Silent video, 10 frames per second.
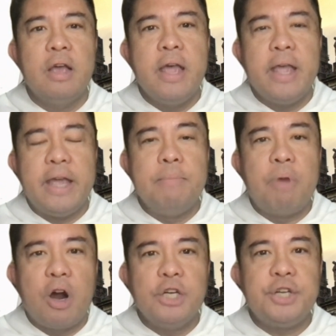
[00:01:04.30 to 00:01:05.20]
in
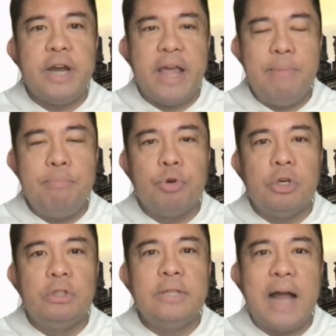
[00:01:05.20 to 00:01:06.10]
March and
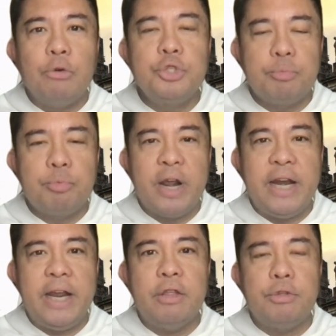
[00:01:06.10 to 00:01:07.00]
April, now
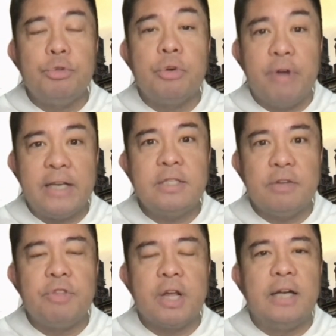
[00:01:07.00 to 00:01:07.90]
spreading through the rest of
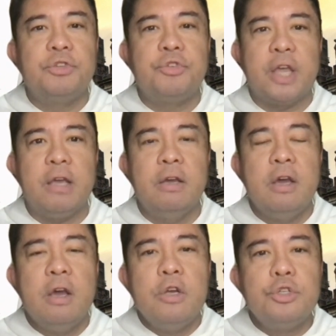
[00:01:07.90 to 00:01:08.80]
the country.
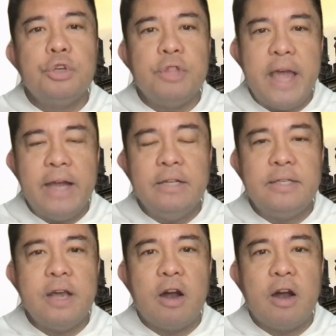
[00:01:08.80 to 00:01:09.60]
So the NCR